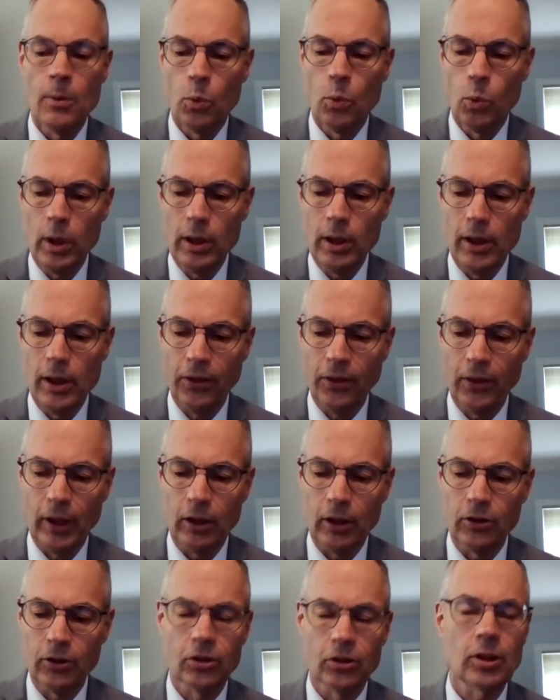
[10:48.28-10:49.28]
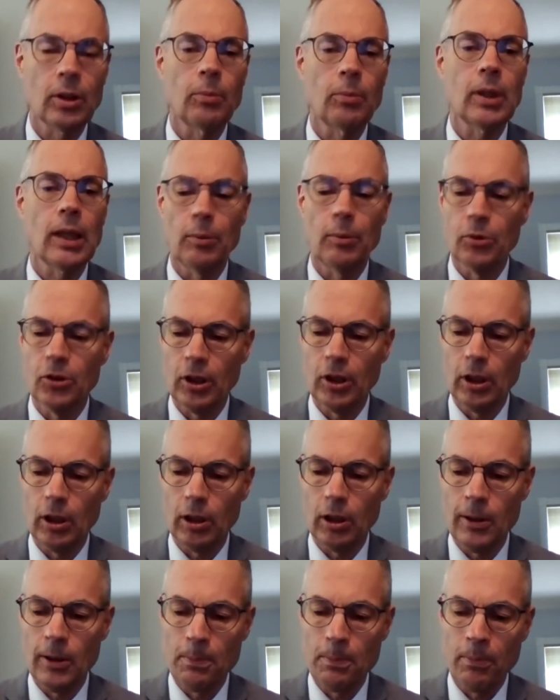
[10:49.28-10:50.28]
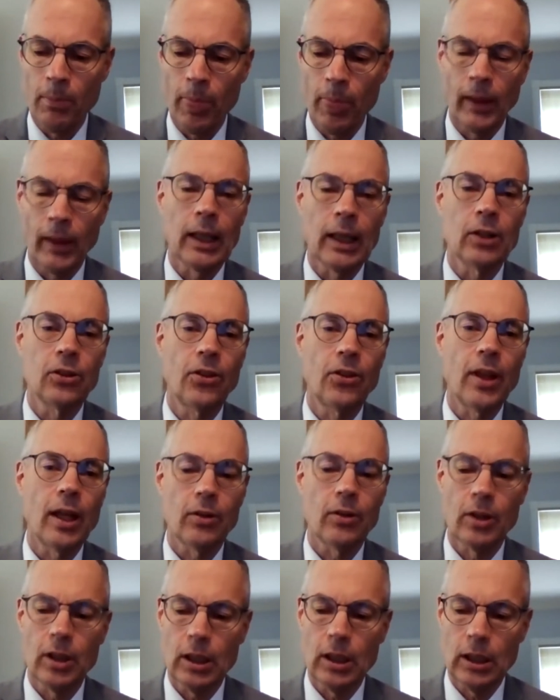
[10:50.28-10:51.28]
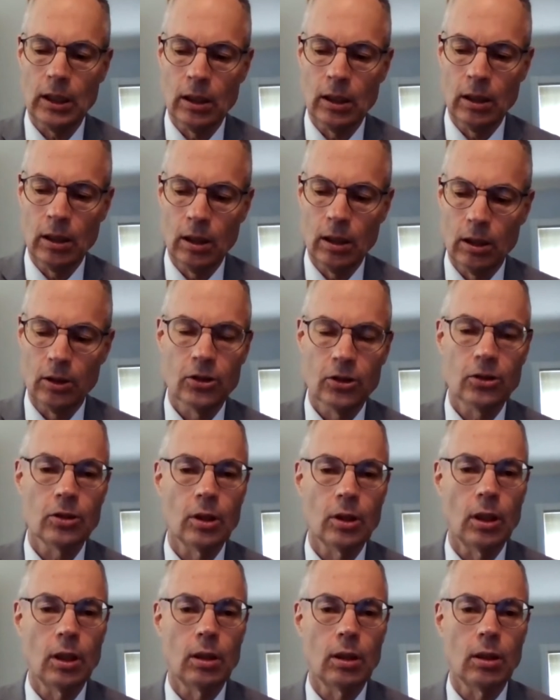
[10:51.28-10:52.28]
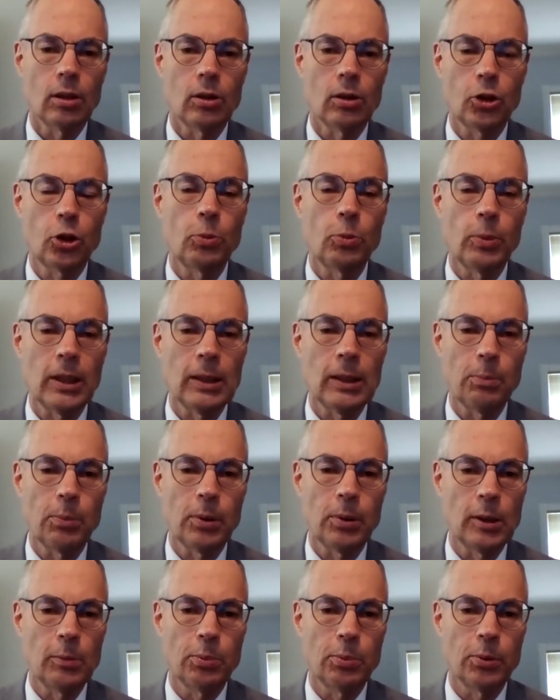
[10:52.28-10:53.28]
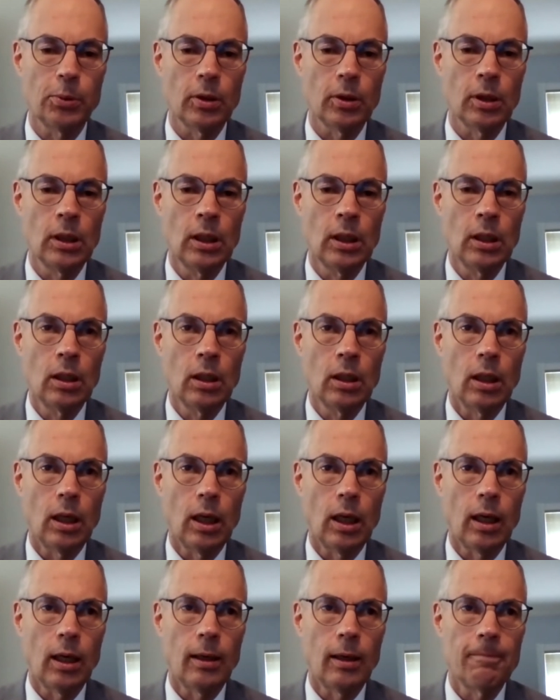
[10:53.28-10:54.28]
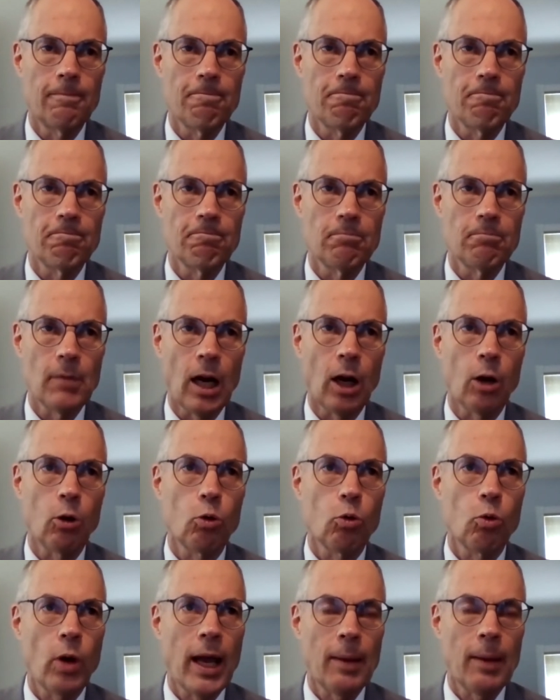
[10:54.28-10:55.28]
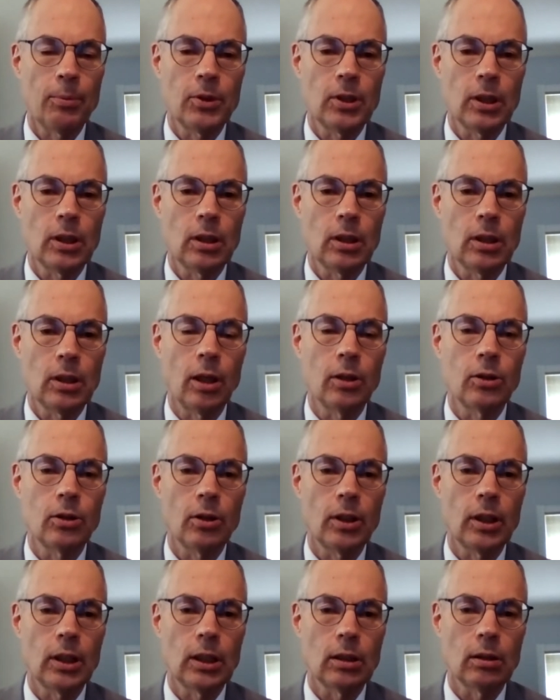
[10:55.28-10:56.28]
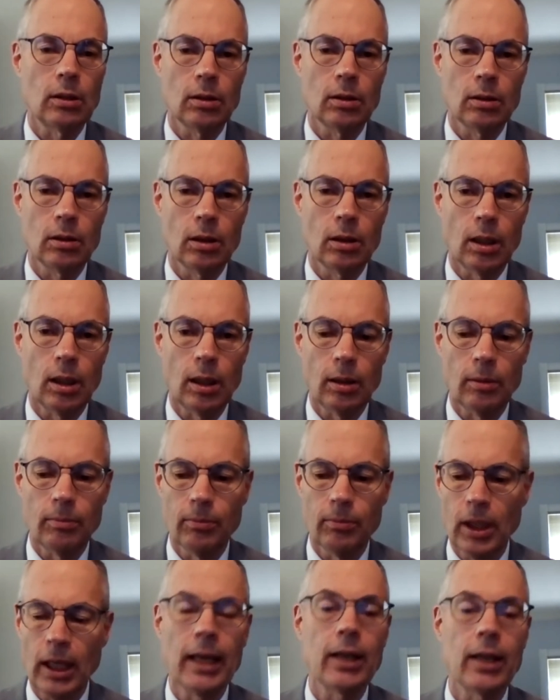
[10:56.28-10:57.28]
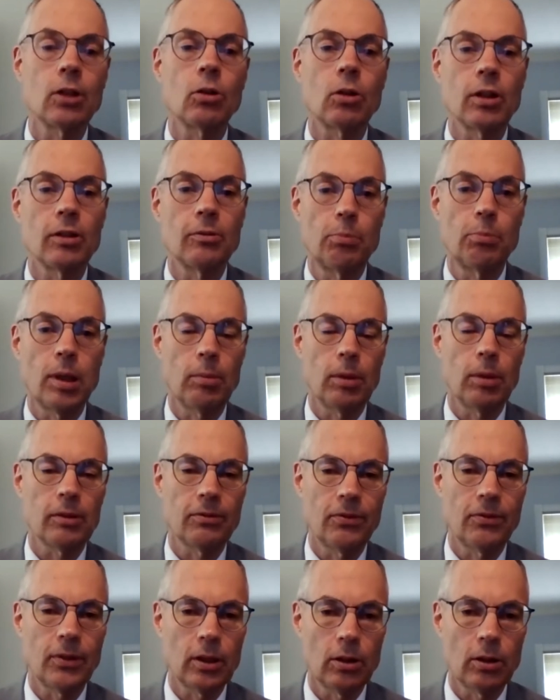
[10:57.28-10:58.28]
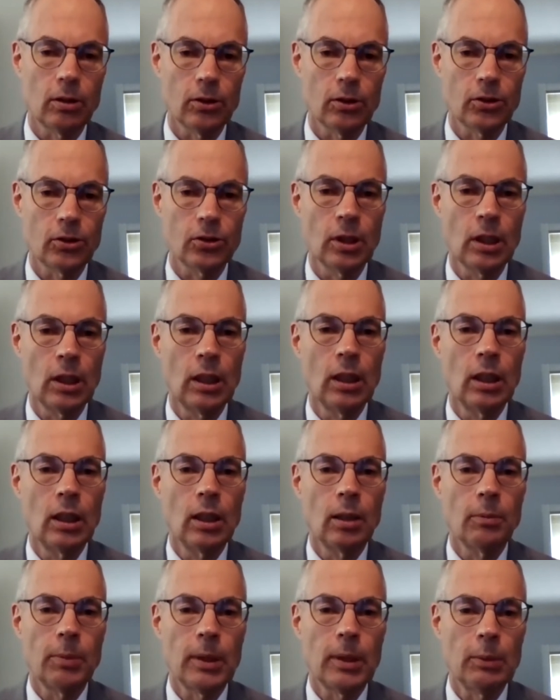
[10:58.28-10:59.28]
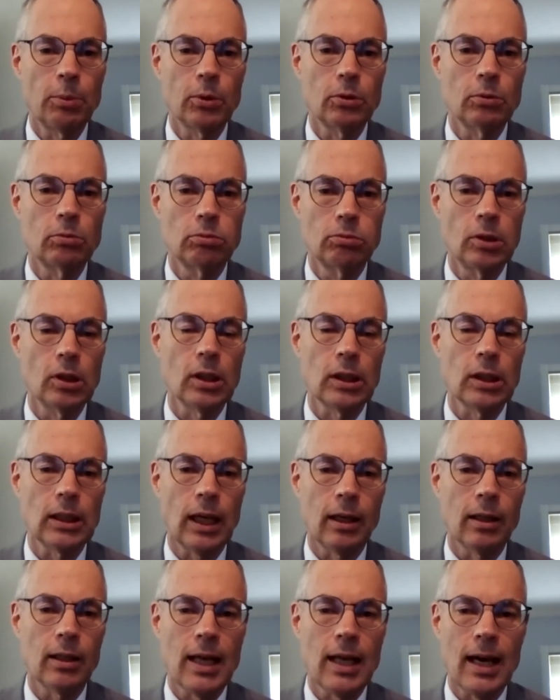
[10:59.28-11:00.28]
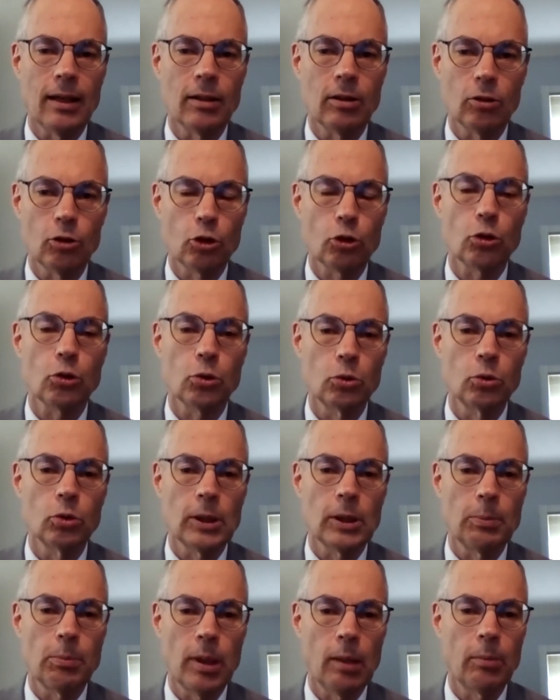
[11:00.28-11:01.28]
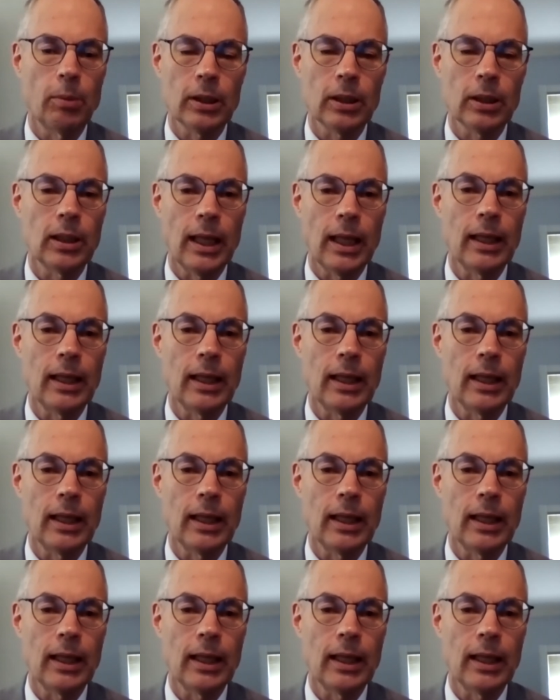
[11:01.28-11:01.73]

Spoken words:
One of the things you sometimes hear is that the too many people are wrapped in under the category of public figures, people who really are not truly public in